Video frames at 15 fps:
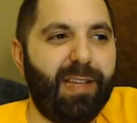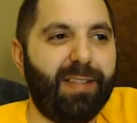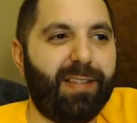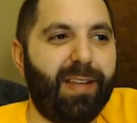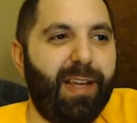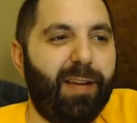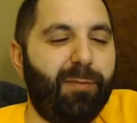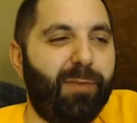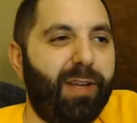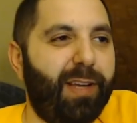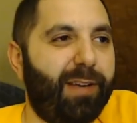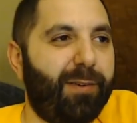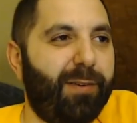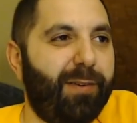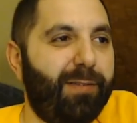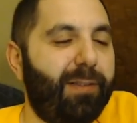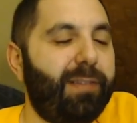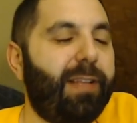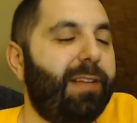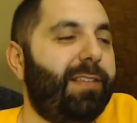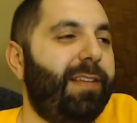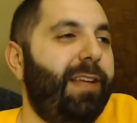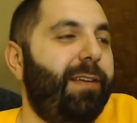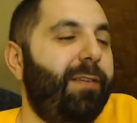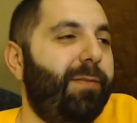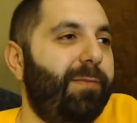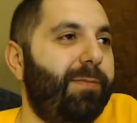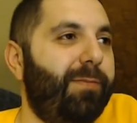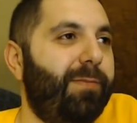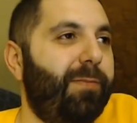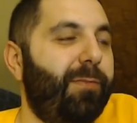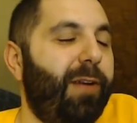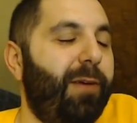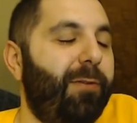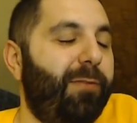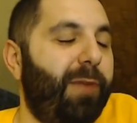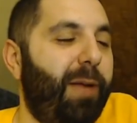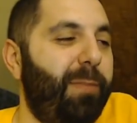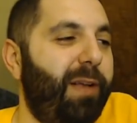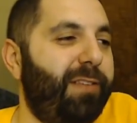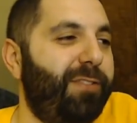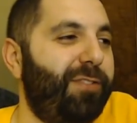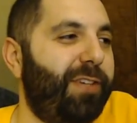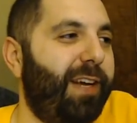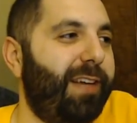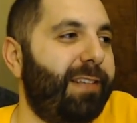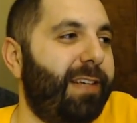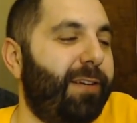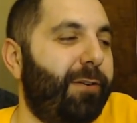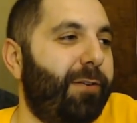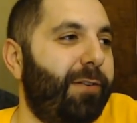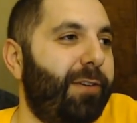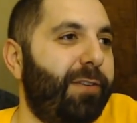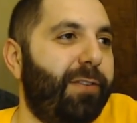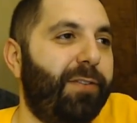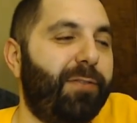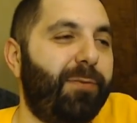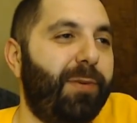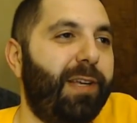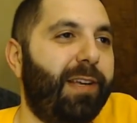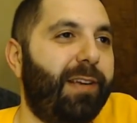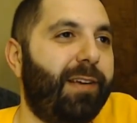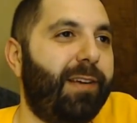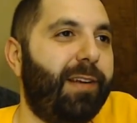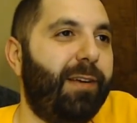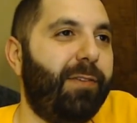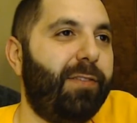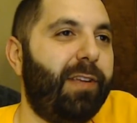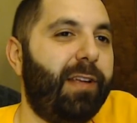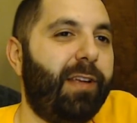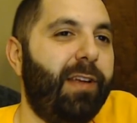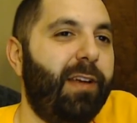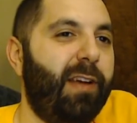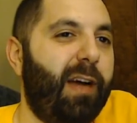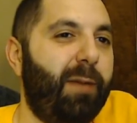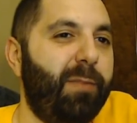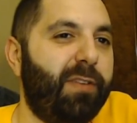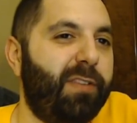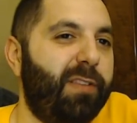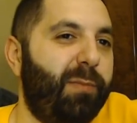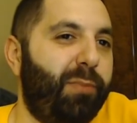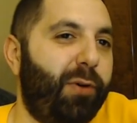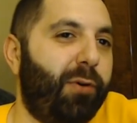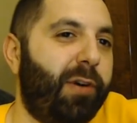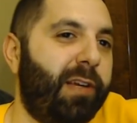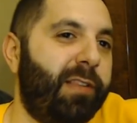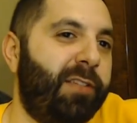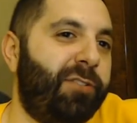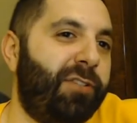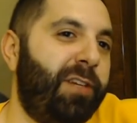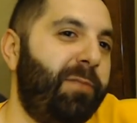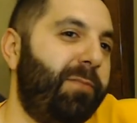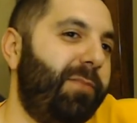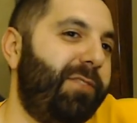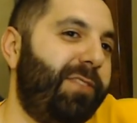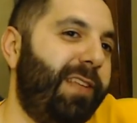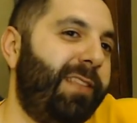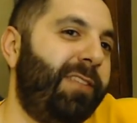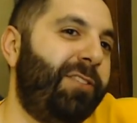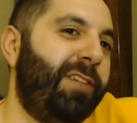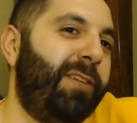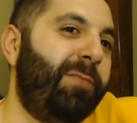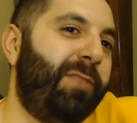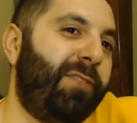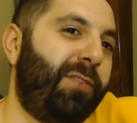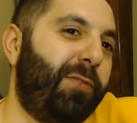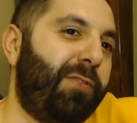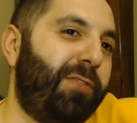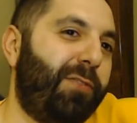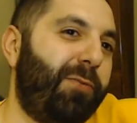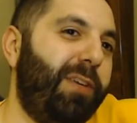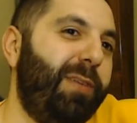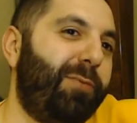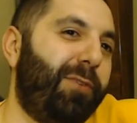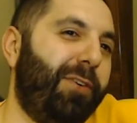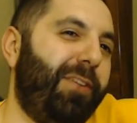today. I'm like not today when I messaged you guys like earlier this week, and I was like. I'm listening to Bjork at the gym. It's so cerebral.